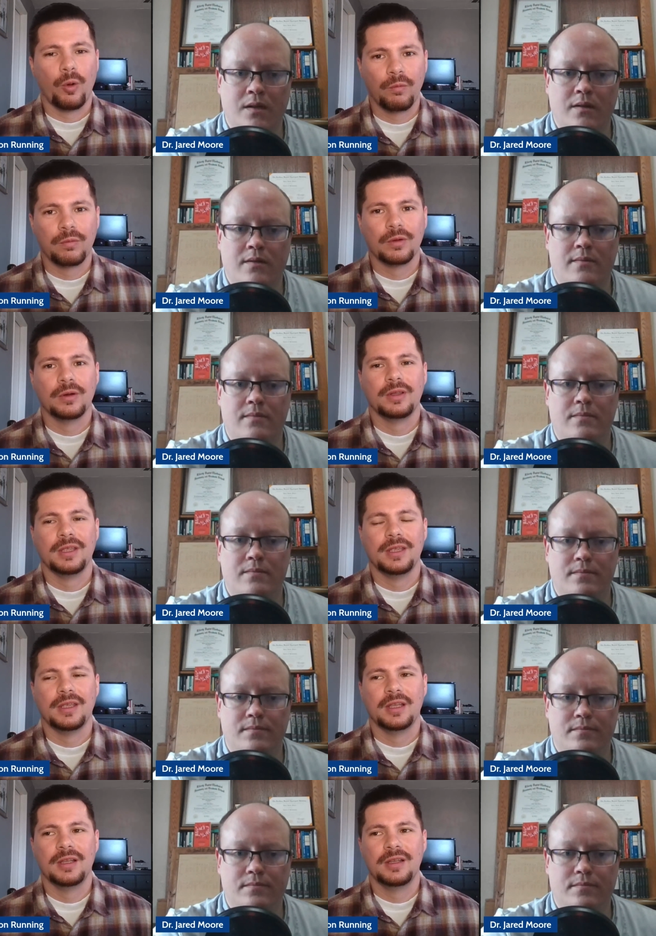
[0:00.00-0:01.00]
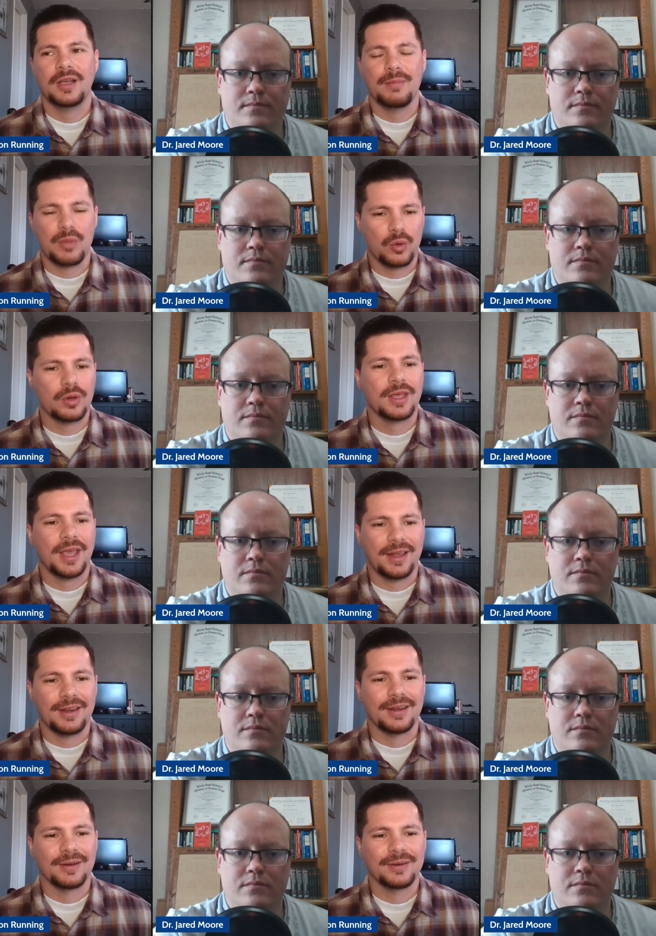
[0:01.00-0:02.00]
Speaker 1: overly
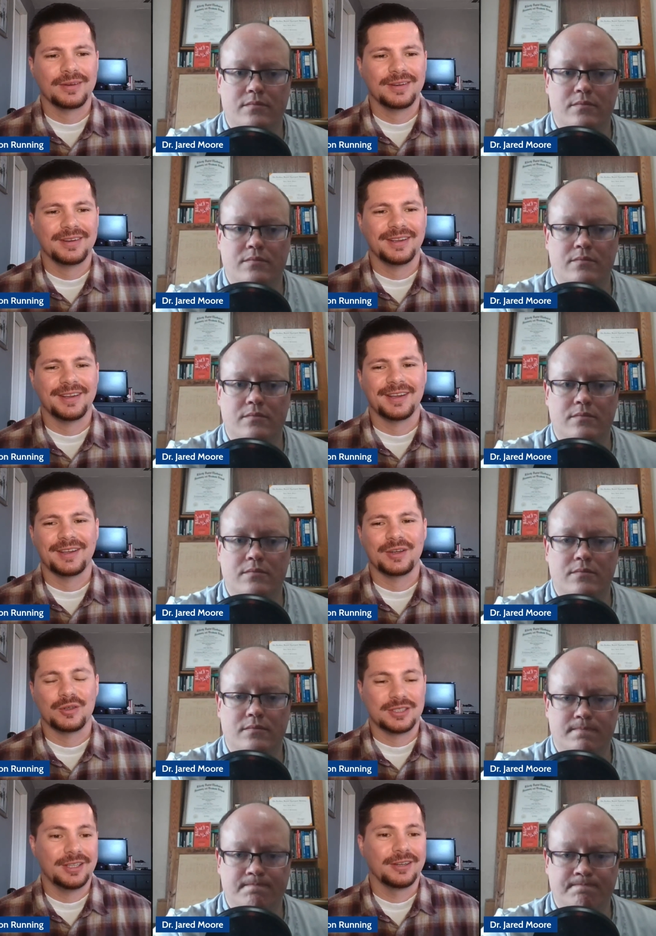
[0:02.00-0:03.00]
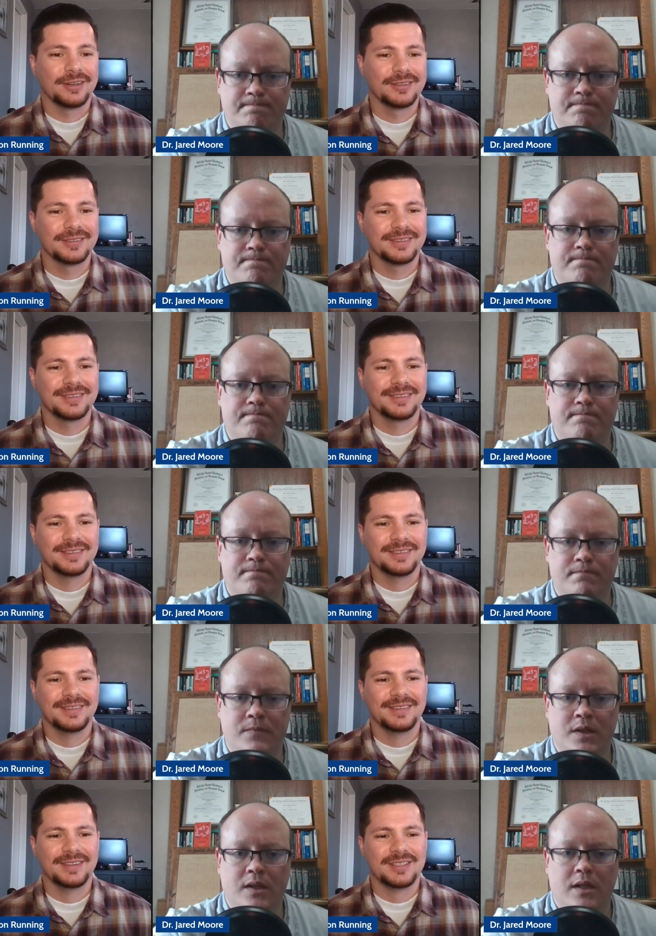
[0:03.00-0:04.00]
communicating uh, your sin
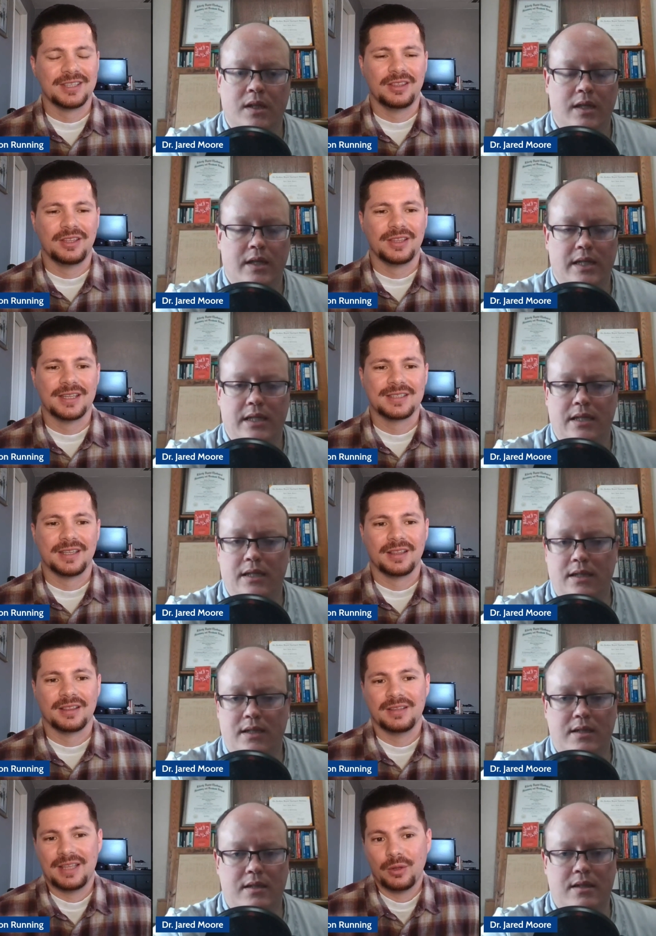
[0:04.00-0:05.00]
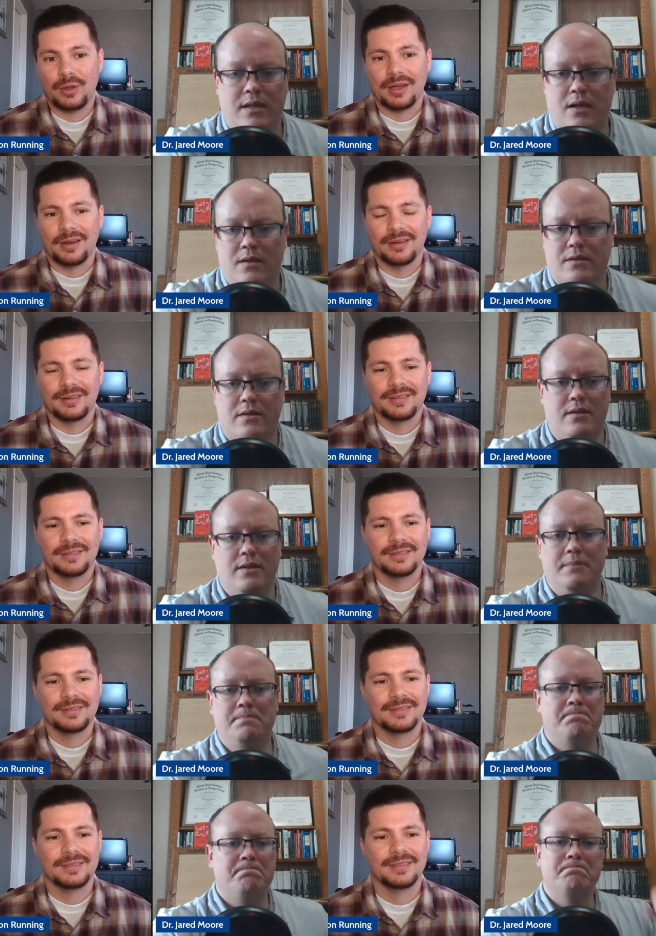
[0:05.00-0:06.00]
because they think yeah, that's like healing
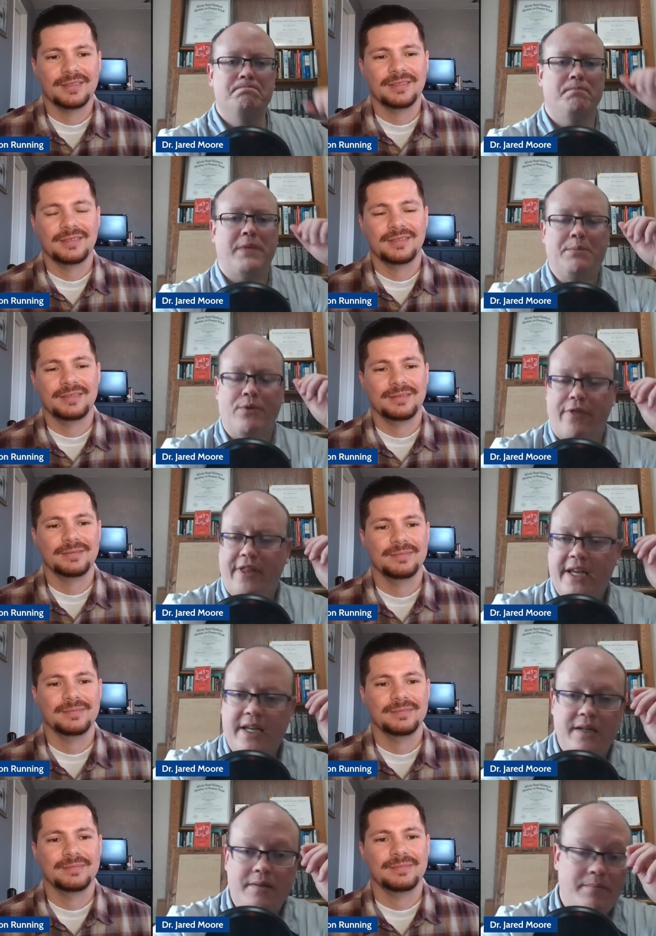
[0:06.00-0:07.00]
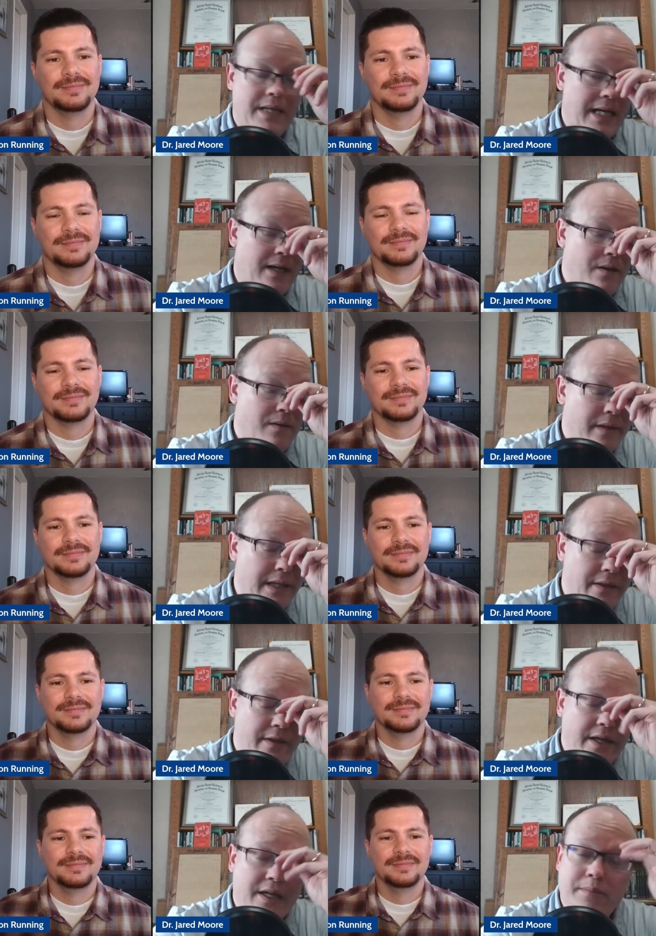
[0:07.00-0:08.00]
constantly.
Speaker 2: it. People thinking about, they
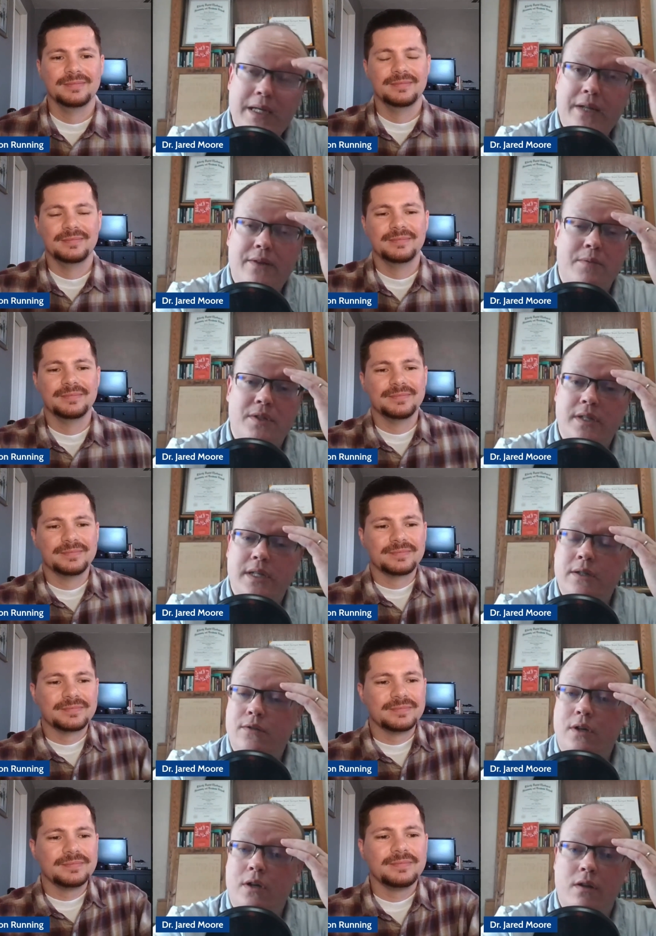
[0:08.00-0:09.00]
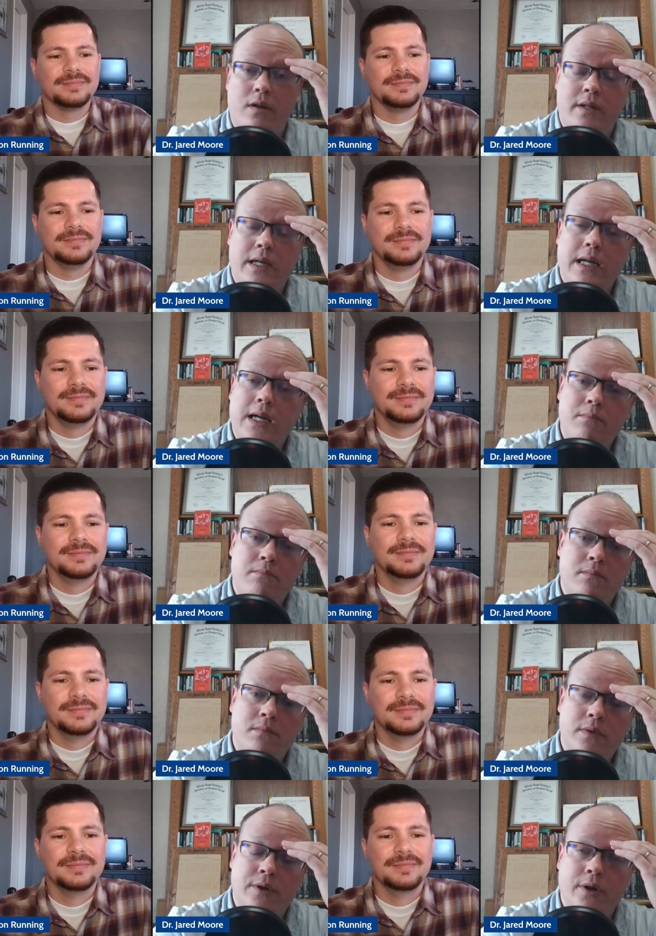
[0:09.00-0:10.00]
think about themselves all the time.
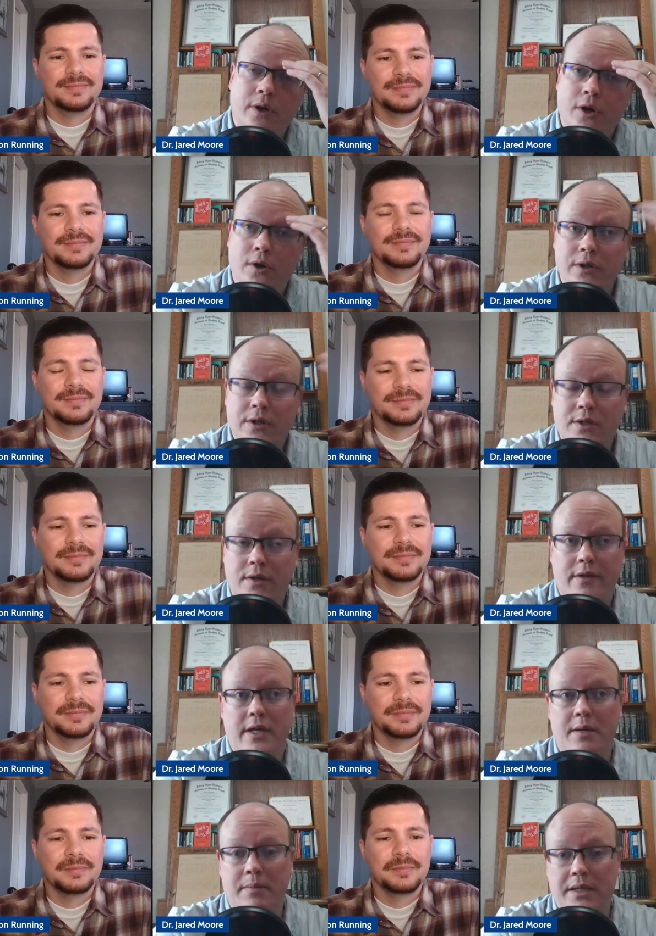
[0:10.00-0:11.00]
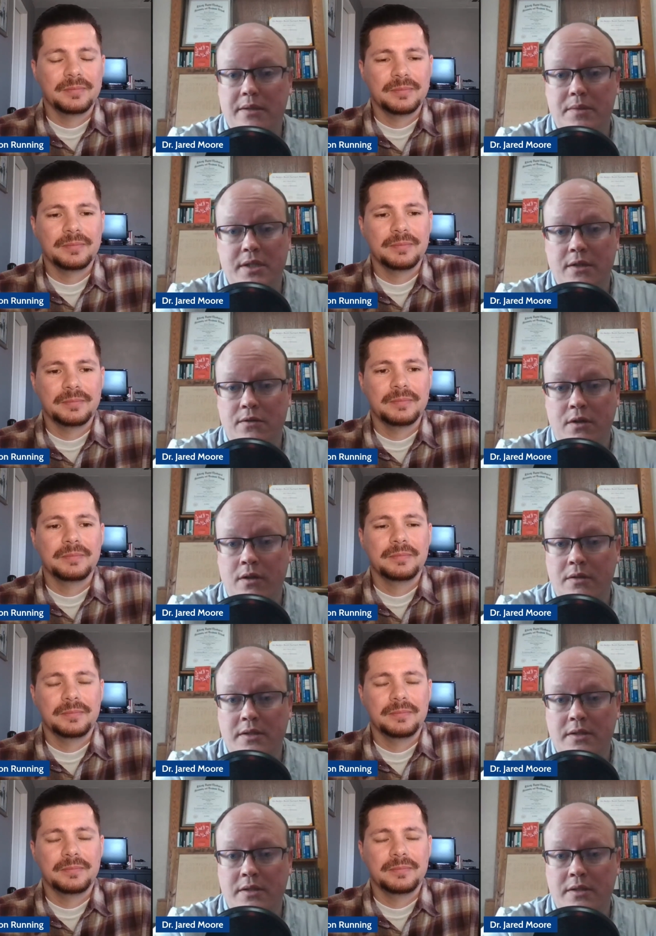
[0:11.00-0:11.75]
They're encouraged to think about themselves all the